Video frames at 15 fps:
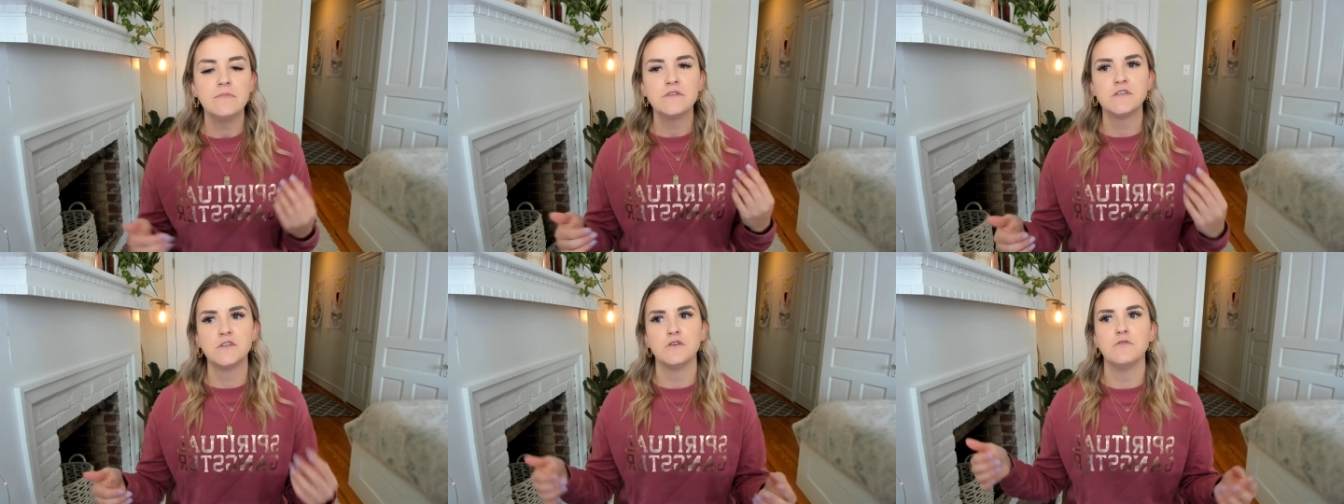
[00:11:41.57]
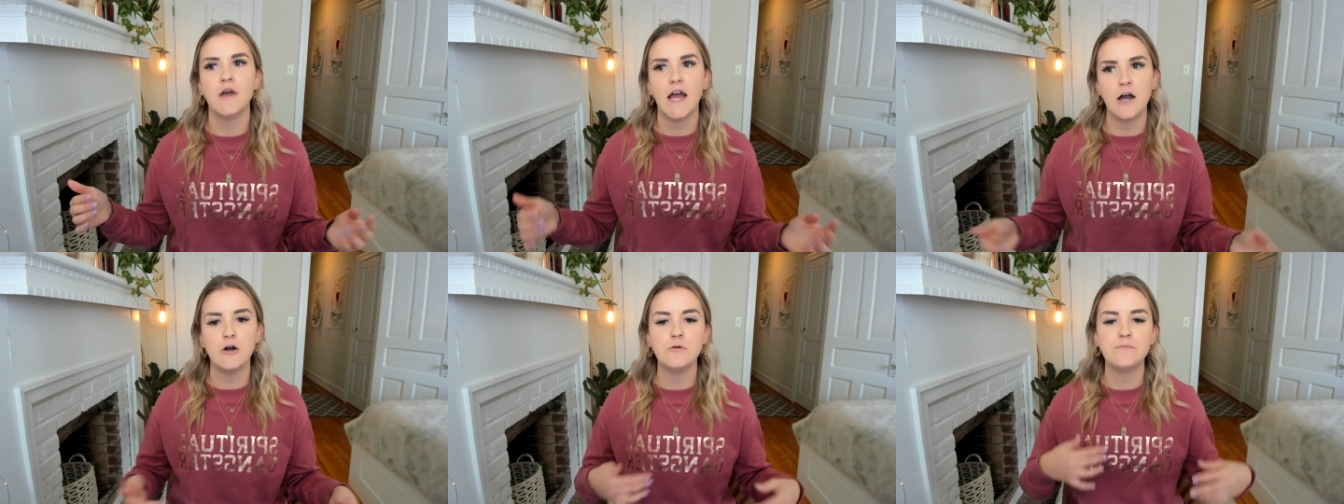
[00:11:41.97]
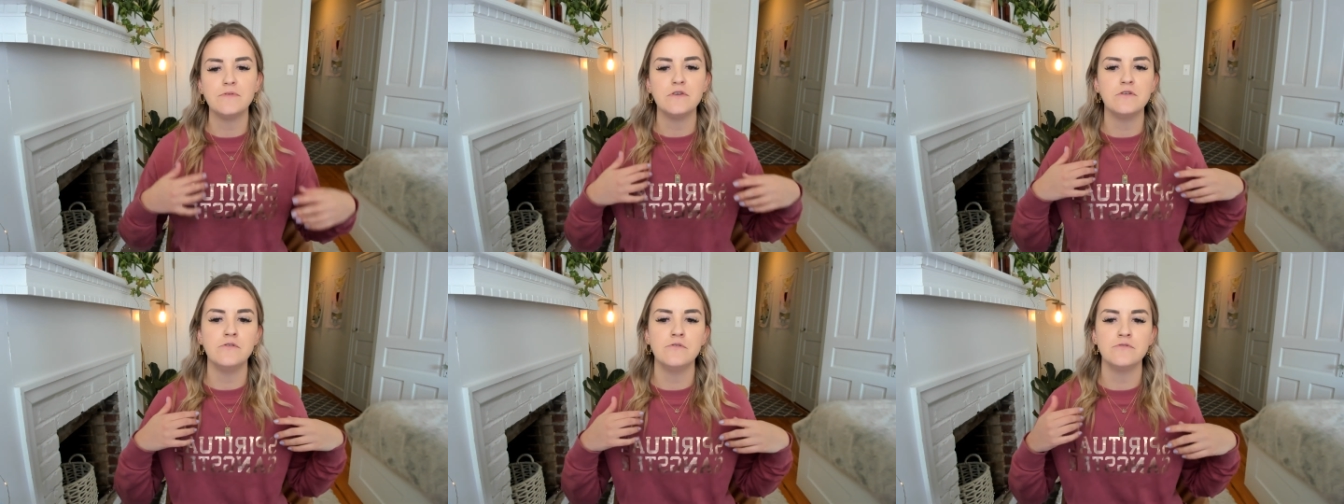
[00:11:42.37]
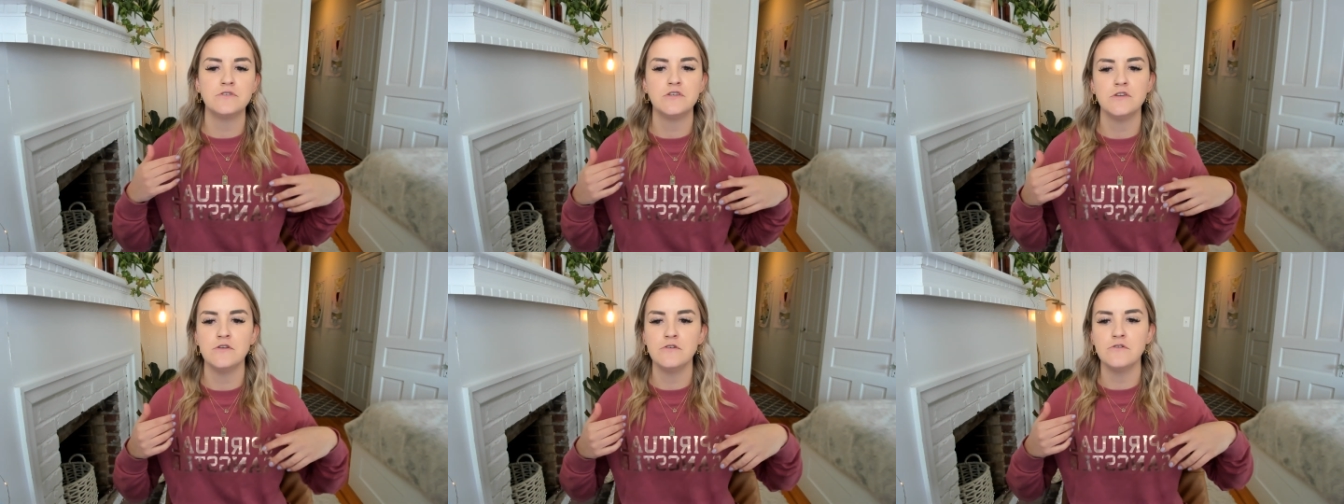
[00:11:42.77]
to help you
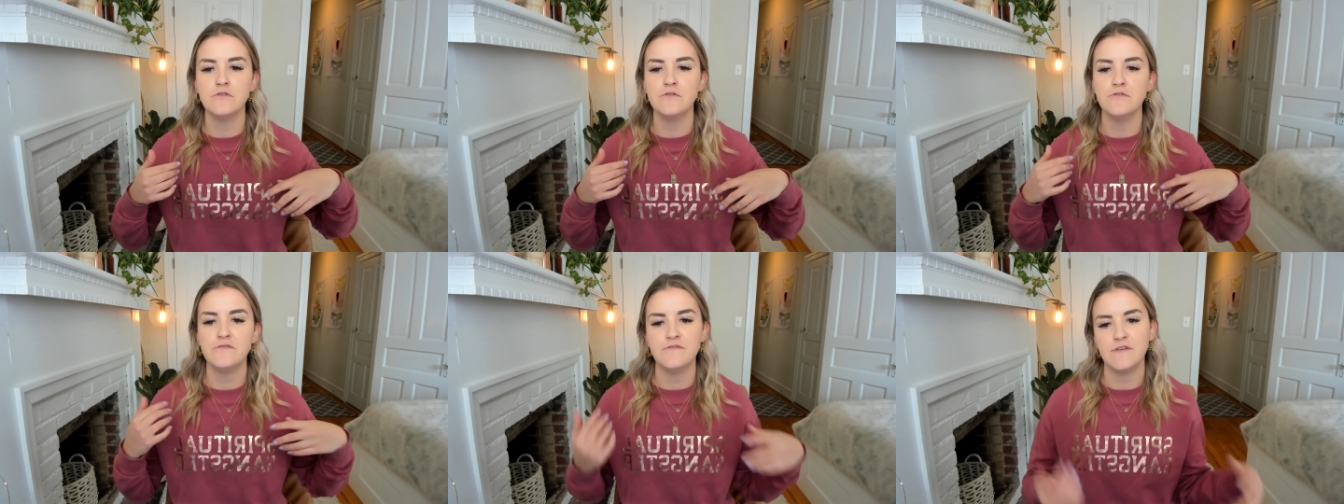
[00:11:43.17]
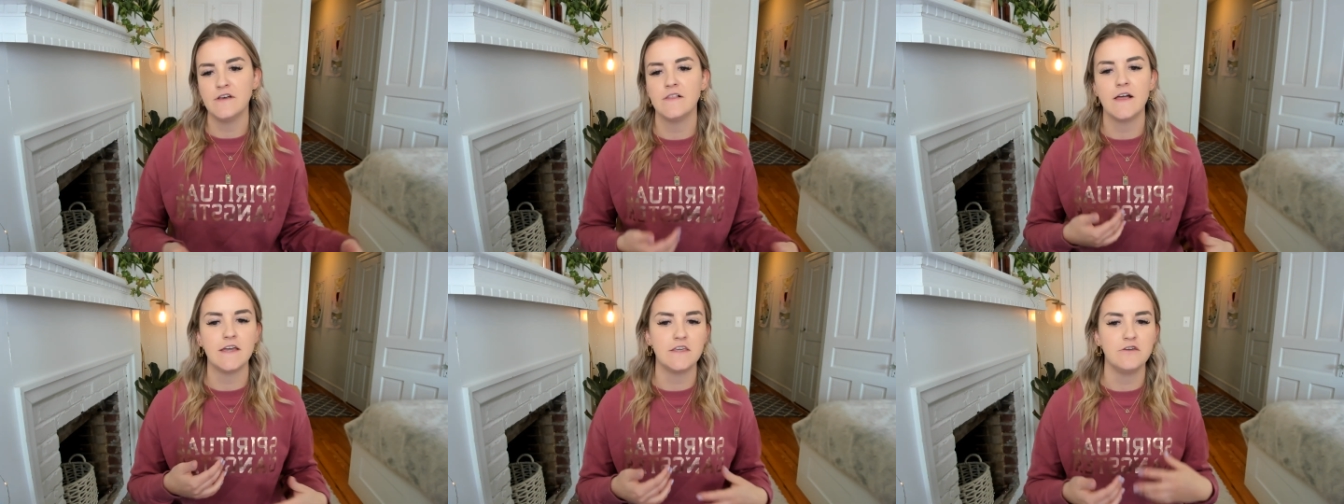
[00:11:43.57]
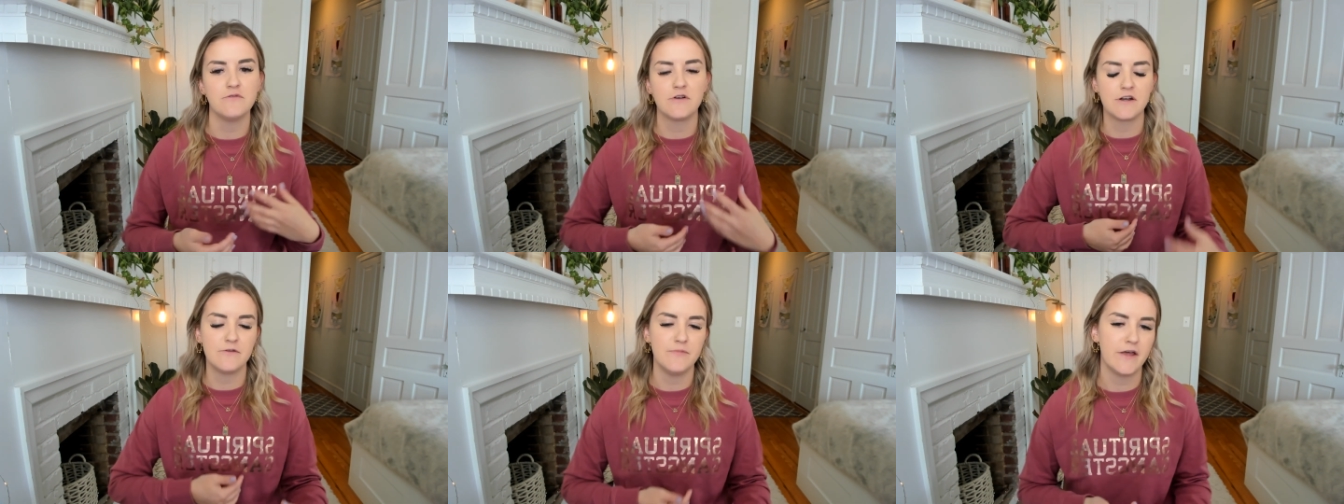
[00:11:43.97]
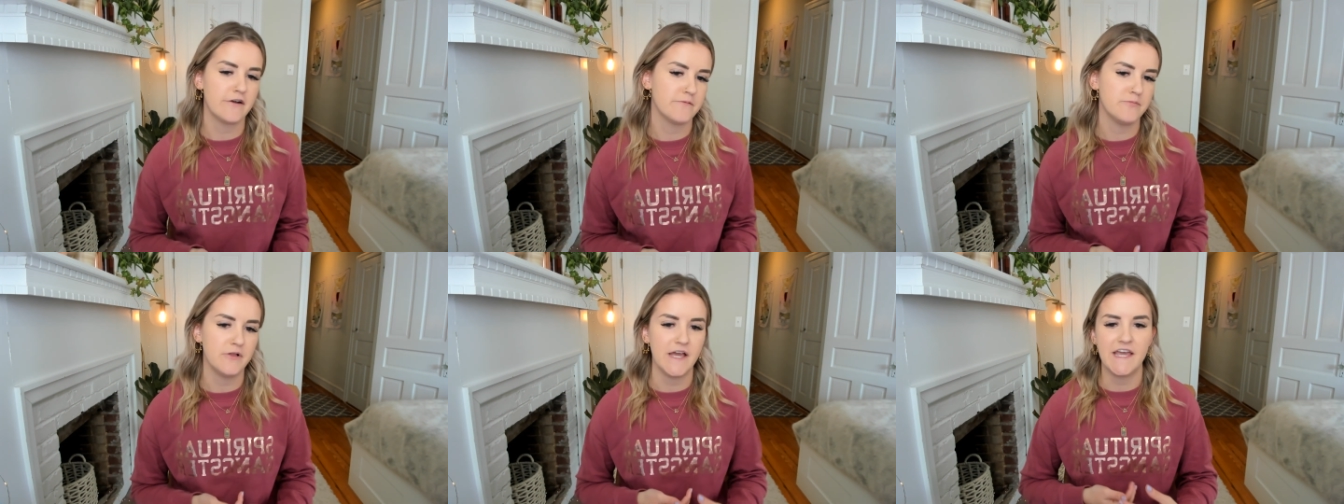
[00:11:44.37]
to feel like you are in a better
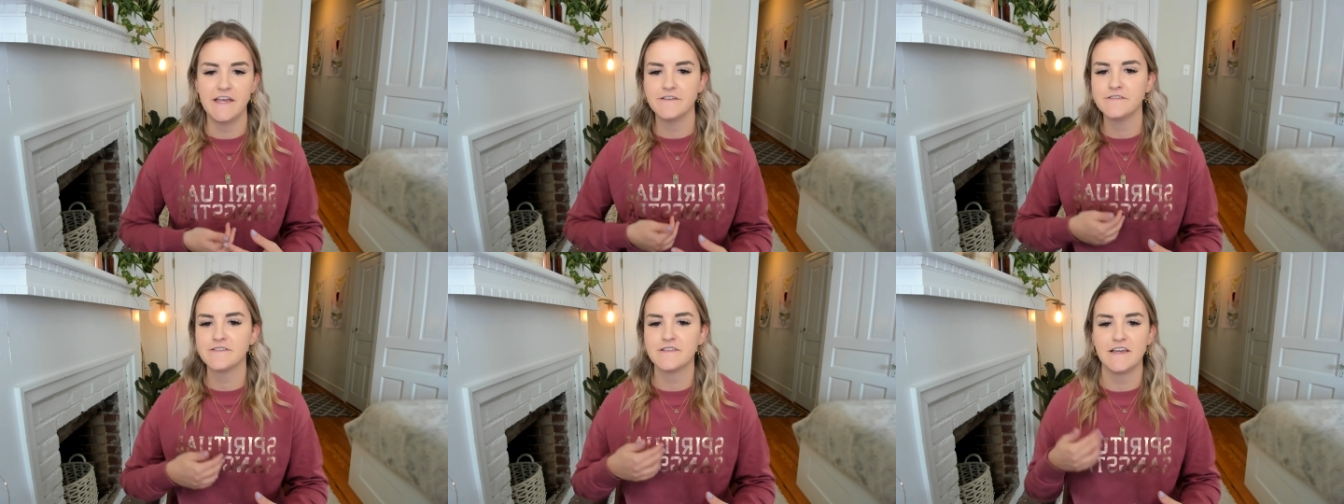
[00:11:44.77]
place